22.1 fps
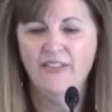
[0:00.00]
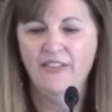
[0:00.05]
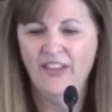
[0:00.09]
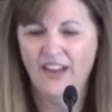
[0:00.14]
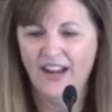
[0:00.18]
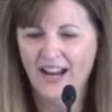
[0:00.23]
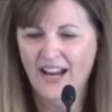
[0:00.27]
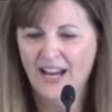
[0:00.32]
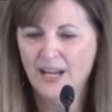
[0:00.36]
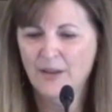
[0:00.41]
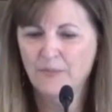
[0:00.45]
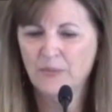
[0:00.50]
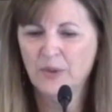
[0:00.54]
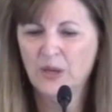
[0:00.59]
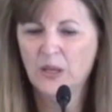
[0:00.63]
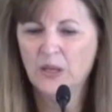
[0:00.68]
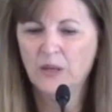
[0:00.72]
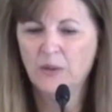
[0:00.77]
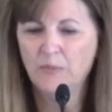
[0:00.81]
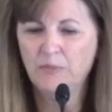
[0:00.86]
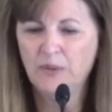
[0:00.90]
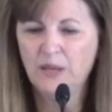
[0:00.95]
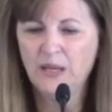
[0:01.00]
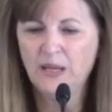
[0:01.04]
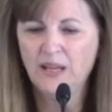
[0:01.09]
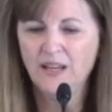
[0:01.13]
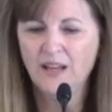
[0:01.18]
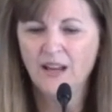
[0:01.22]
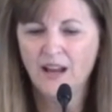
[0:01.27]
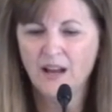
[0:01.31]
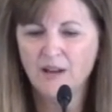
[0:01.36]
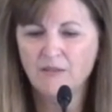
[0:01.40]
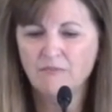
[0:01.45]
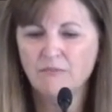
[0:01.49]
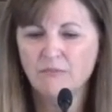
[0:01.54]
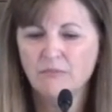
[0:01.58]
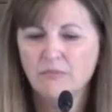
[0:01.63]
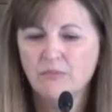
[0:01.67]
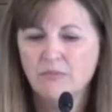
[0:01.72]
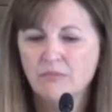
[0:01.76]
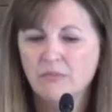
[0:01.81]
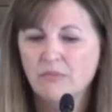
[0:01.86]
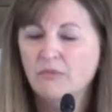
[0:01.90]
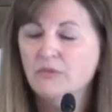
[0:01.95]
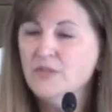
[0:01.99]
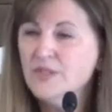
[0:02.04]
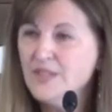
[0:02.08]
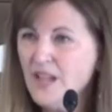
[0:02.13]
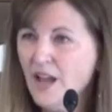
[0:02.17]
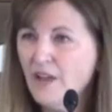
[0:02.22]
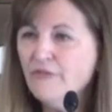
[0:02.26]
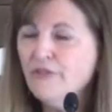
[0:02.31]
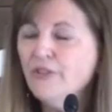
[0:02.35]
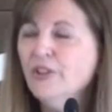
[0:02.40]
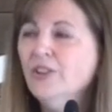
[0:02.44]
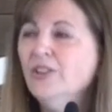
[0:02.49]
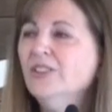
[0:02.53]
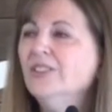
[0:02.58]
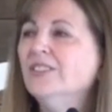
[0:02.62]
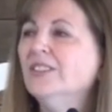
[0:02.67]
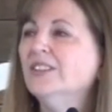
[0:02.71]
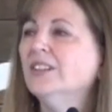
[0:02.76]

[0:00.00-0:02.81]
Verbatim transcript: that I am going to be um, suffer,